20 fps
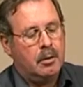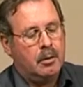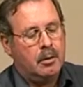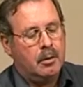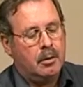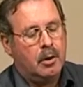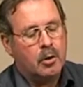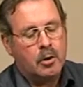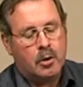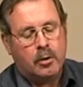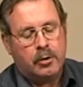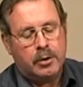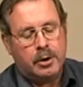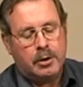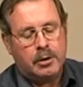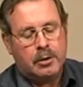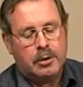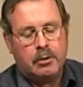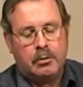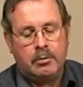
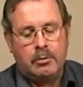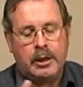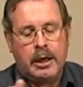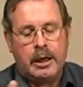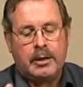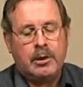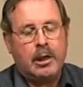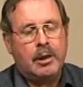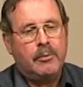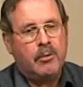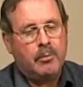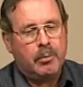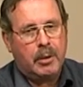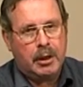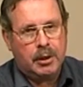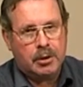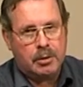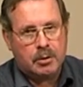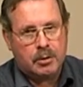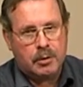according to data
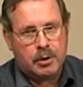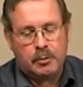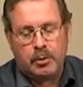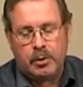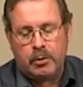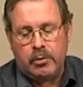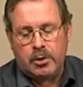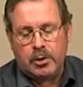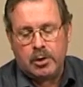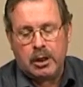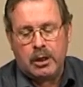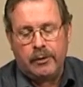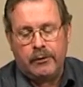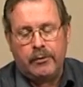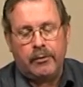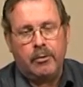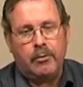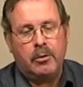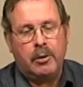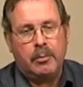information that's been received
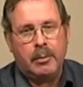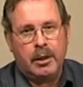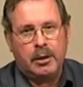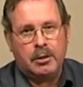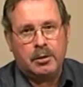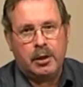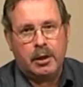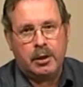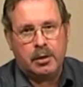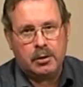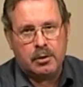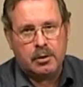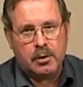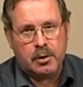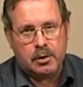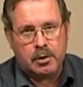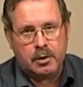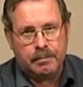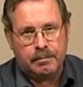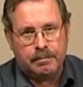from the base station
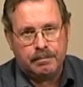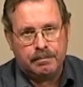system.